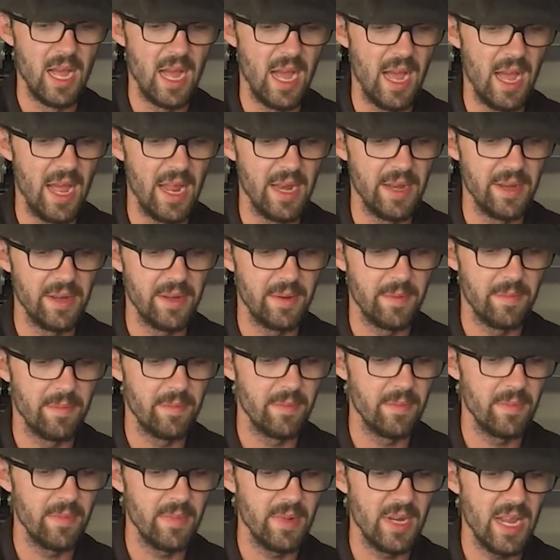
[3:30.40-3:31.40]
and
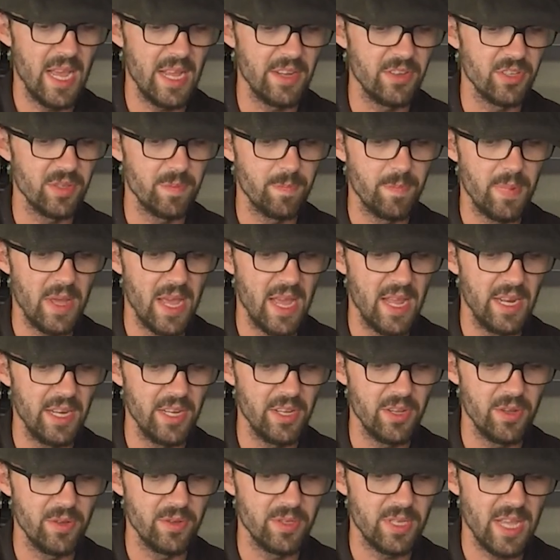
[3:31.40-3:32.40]
yeah, just barely
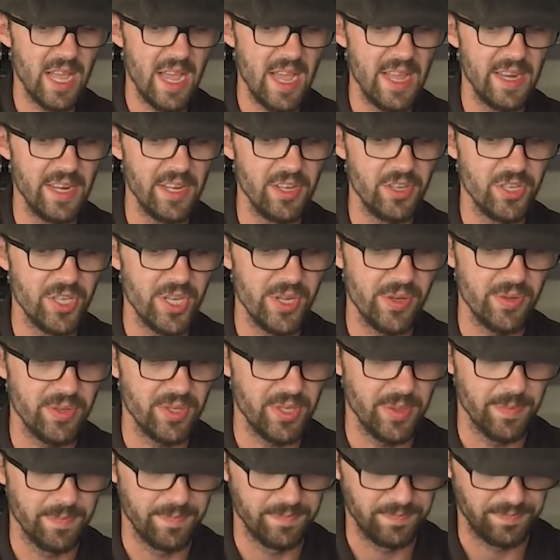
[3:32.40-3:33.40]
used any
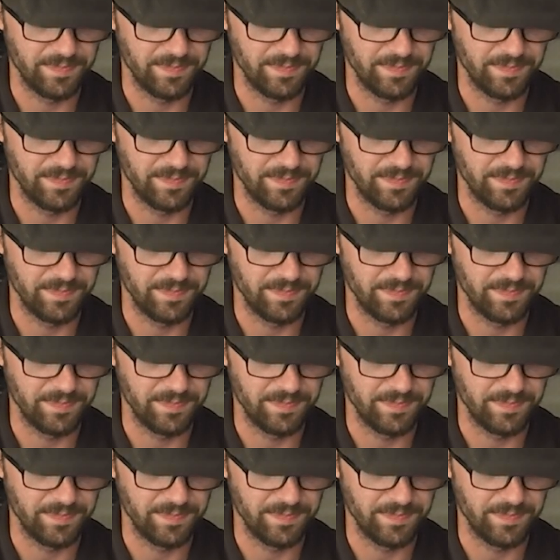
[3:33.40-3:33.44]
juice.